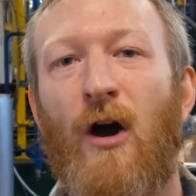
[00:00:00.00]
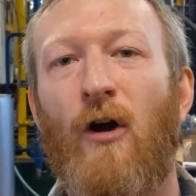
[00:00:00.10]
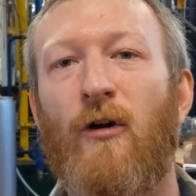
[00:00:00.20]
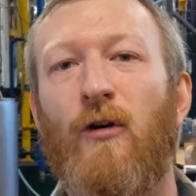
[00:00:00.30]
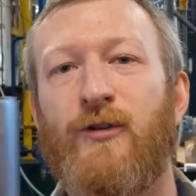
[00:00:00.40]

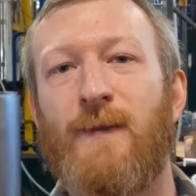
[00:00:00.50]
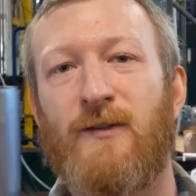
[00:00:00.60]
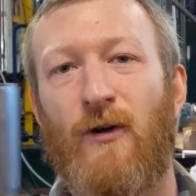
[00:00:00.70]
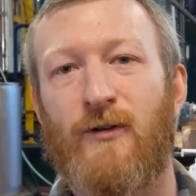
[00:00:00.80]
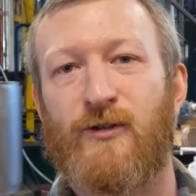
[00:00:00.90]
our
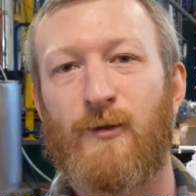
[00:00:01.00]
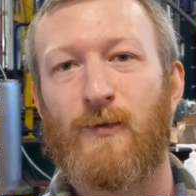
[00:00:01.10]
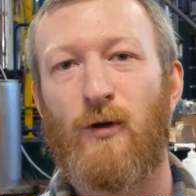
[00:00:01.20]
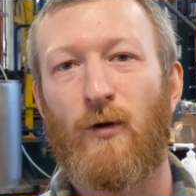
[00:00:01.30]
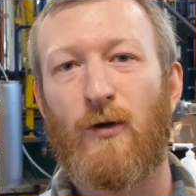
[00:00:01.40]
ultimate
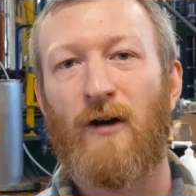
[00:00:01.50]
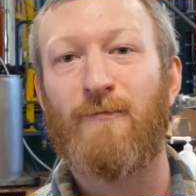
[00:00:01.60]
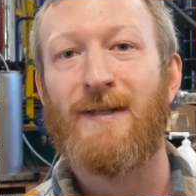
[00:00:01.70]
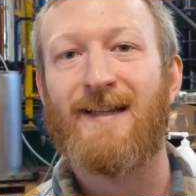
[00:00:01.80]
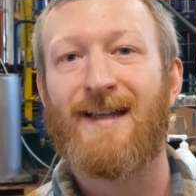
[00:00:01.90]
long-term goal
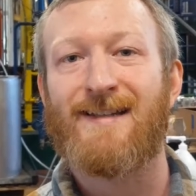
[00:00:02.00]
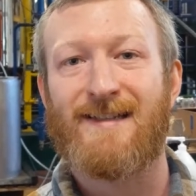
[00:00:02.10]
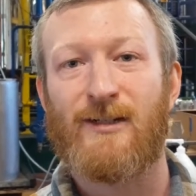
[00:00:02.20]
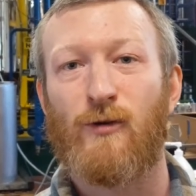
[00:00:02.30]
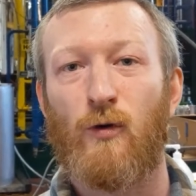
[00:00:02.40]
of being a
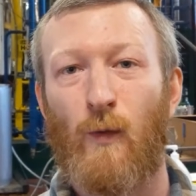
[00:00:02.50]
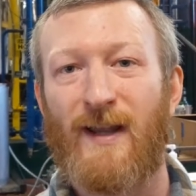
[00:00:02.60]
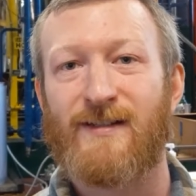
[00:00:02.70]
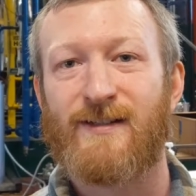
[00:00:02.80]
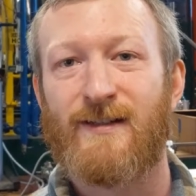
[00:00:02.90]

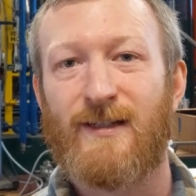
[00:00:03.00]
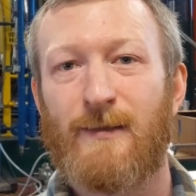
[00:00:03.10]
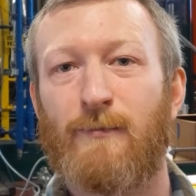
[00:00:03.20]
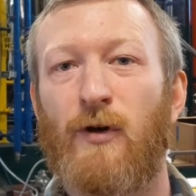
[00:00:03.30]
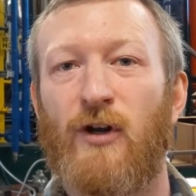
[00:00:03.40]
zero-waste
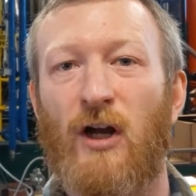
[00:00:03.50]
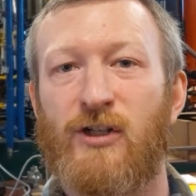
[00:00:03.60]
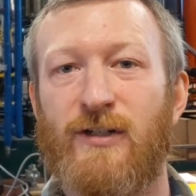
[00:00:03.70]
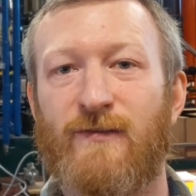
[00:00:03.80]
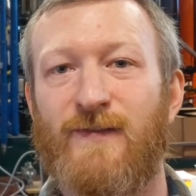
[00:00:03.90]

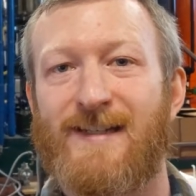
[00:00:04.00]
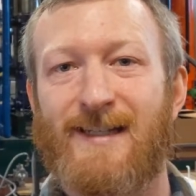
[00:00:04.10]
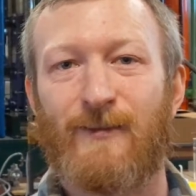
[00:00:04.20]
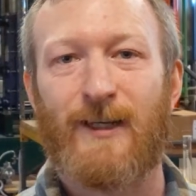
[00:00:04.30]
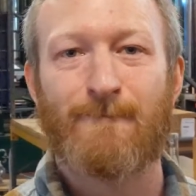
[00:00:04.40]
production
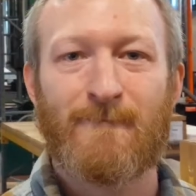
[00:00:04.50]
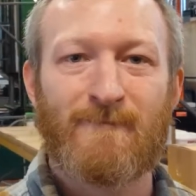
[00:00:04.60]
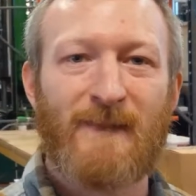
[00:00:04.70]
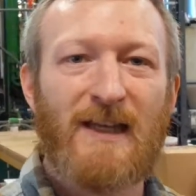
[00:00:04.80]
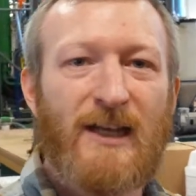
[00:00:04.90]
facility.
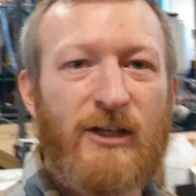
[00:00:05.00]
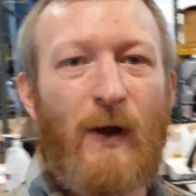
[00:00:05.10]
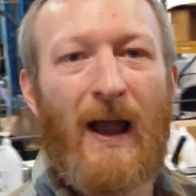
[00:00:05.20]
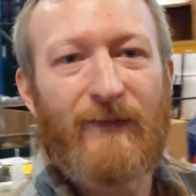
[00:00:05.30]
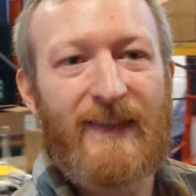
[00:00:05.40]

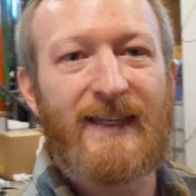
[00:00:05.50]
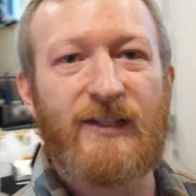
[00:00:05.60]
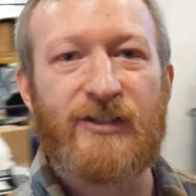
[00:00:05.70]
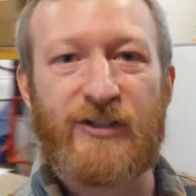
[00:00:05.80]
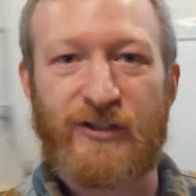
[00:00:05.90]
So everything
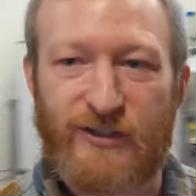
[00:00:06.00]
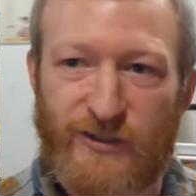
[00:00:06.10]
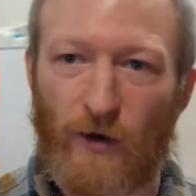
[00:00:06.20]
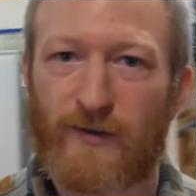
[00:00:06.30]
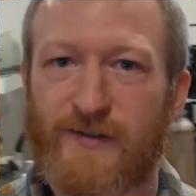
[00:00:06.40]

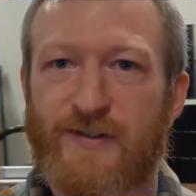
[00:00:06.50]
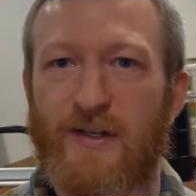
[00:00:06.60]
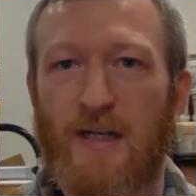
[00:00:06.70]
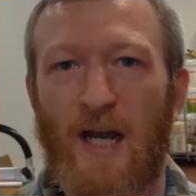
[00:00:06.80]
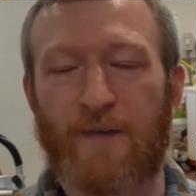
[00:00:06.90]

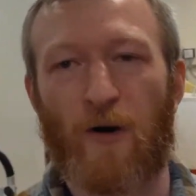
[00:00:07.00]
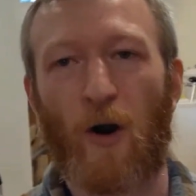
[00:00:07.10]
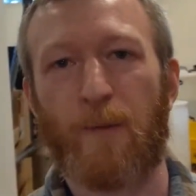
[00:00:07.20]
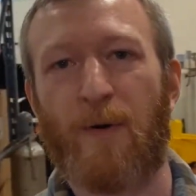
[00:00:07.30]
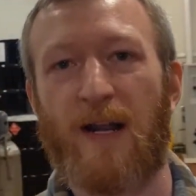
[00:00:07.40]
starts for
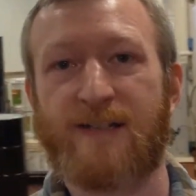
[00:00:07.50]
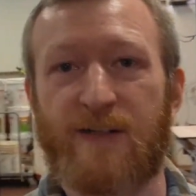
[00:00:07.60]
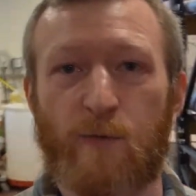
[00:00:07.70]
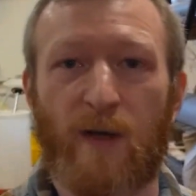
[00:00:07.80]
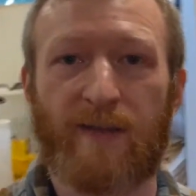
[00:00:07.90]
our
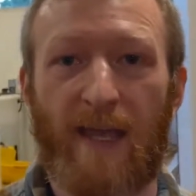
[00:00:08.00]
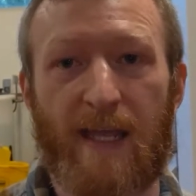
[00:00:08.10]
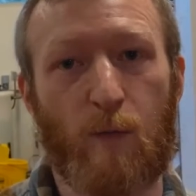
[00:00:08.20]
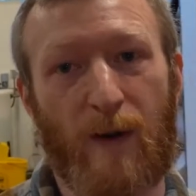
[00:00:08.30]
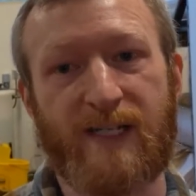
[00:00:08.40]
process with
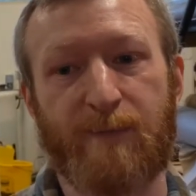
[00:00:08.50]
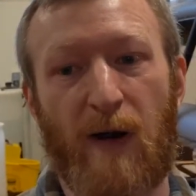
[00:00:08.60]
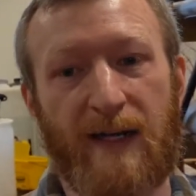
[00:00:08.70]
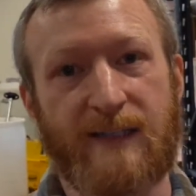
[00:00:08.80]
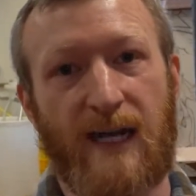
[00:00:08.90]
a waste
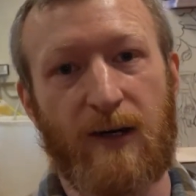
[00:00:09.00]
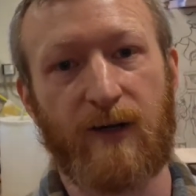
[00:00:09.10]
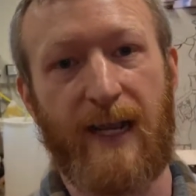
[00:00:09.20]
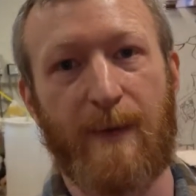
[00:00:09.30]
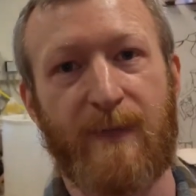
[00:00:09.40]
product on our
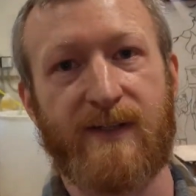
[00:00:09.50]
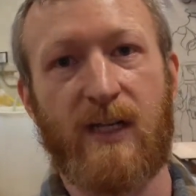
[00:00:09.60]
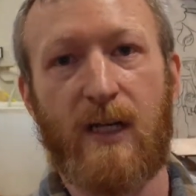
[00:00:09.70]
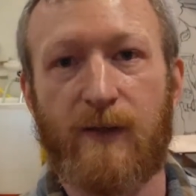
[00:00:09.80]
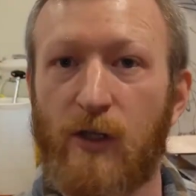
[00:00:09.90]
campus,
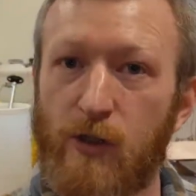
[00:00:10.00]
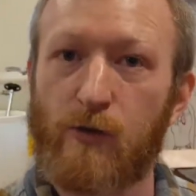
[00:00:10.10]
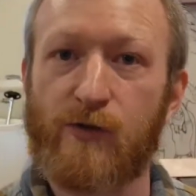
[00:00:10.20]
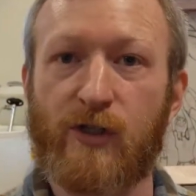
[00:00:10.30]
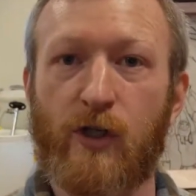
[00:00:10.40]
the
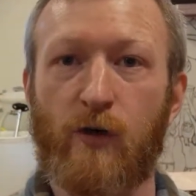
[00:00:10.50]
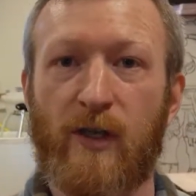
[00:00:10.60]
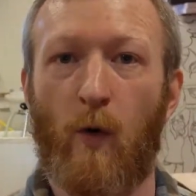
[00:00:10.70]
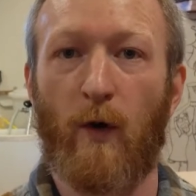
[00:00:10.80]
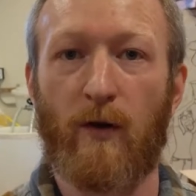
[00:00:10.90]
used
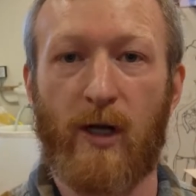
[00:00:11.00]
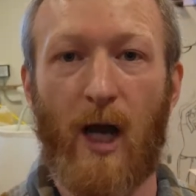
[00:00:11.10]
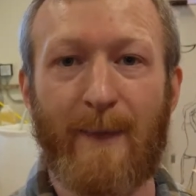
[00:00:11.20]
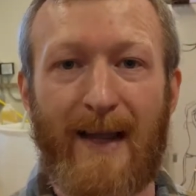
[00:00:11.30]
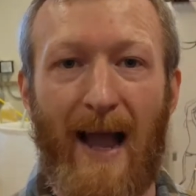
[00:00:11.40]
cooking oil
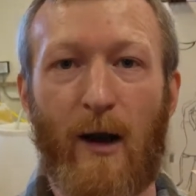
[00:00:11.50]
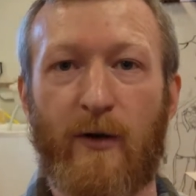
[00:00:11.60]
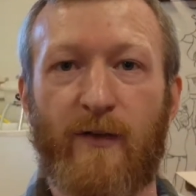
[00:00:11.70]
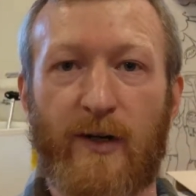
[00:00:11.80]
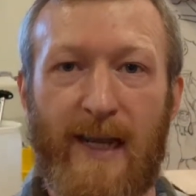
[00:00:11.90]
coming
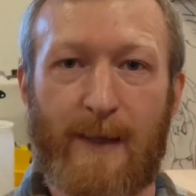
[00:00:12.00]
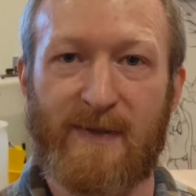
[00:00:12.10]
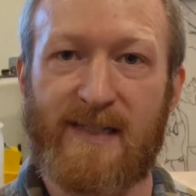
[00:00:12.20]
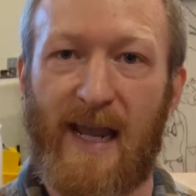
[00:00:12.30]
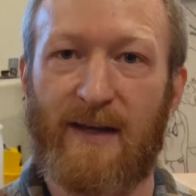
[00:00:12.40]
out of our
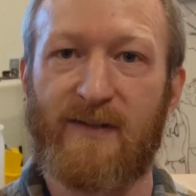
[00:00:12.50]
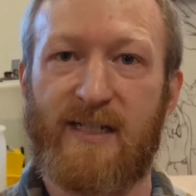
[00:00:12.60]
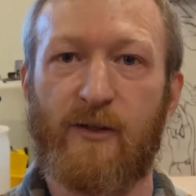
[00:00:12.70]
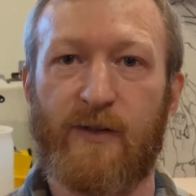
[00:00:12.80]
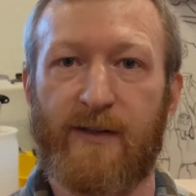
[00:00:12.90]
campus
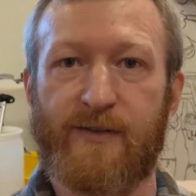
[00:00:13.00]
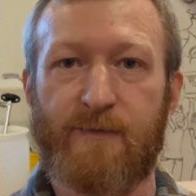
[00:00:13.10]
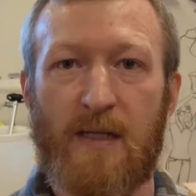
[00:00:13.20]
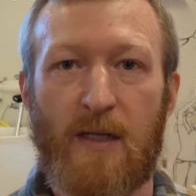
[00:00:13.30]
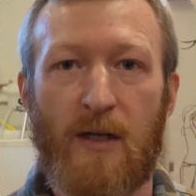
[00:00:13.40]
cafeterias.
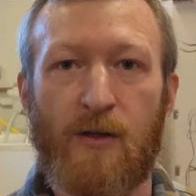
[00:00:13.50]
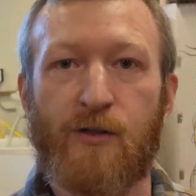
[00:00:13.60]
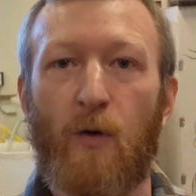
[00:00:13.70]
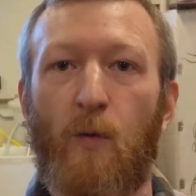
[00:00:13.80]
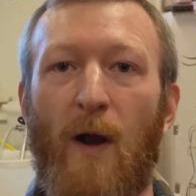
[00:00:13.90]

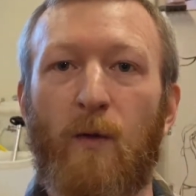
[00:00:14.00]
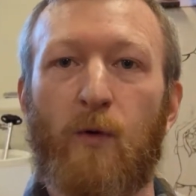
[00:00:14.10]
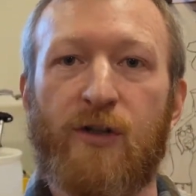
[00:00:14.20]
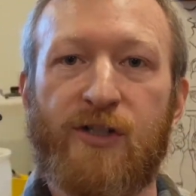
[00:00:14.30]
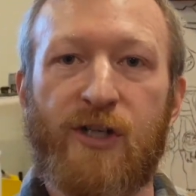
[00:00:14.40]
So when
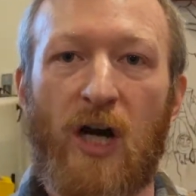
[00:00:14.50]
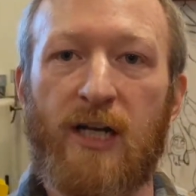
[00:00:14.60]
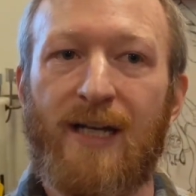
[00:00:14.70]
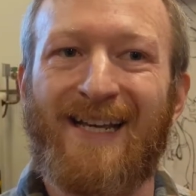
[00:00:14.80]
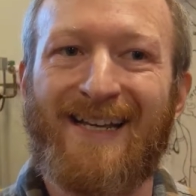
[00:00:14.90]
we're done